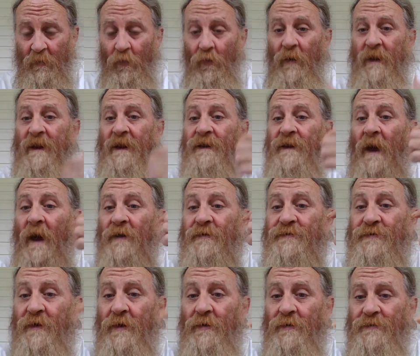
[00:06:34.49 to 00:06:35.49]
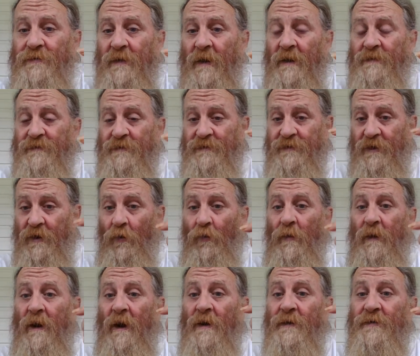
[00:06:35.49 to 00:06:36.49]
We cannot do such until
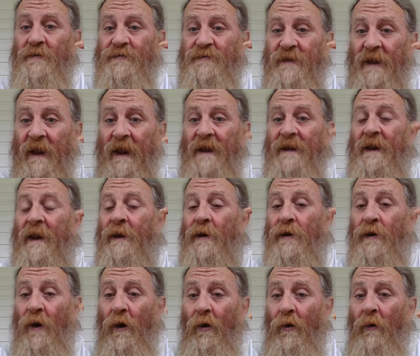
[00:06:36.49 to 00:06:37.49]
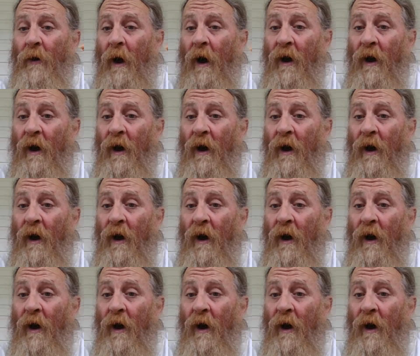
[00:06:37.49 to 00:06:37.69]
we understand and learn